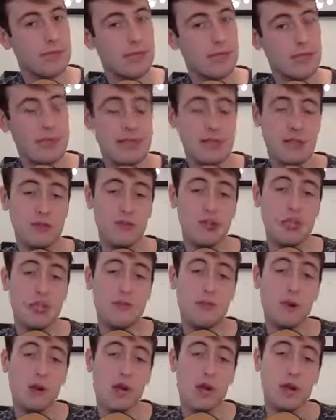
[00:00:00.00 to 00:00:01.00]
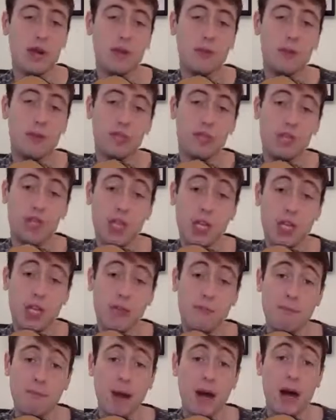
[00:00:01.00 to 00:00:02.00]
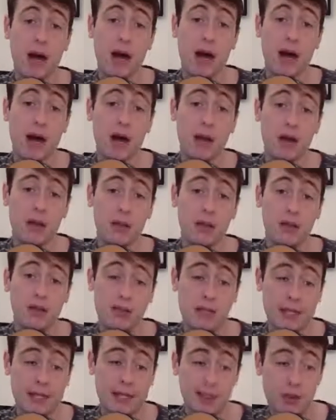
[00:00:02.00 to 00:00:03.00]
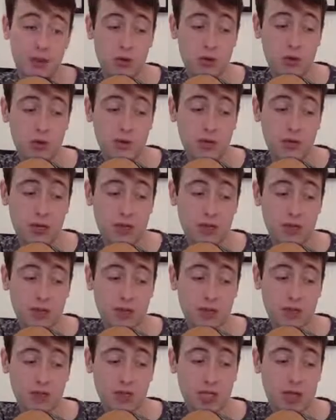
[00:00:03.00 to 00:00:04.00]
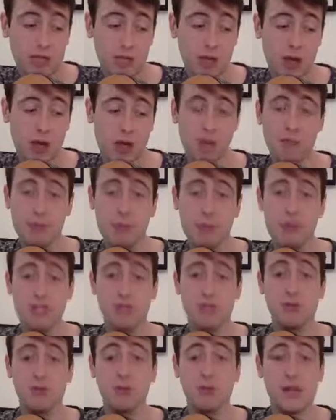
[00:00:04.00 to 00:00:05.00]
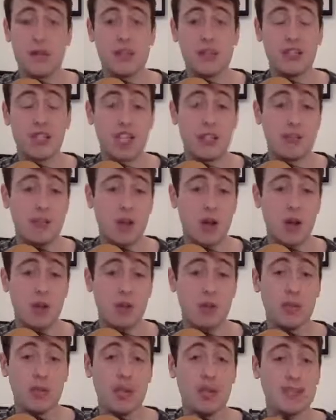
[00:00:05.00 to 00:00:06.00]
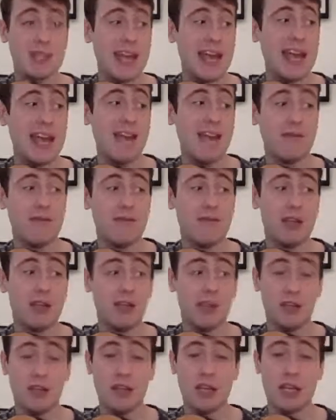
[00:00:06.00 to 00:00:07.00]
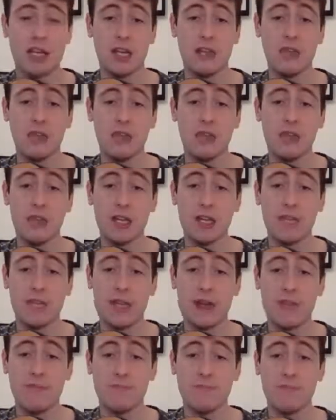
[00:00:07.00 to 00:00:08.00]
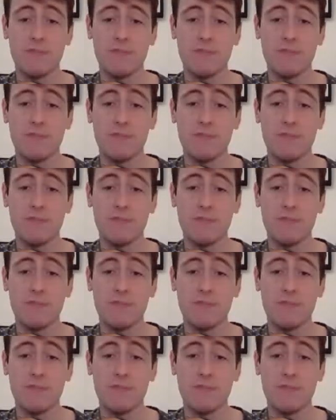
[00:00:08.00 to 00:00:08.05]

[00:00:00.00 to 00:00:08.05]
Okay, so G minor, I'm going to show you the bar chord version of G minor, because after we play G minor, we go to F. And if you're already in that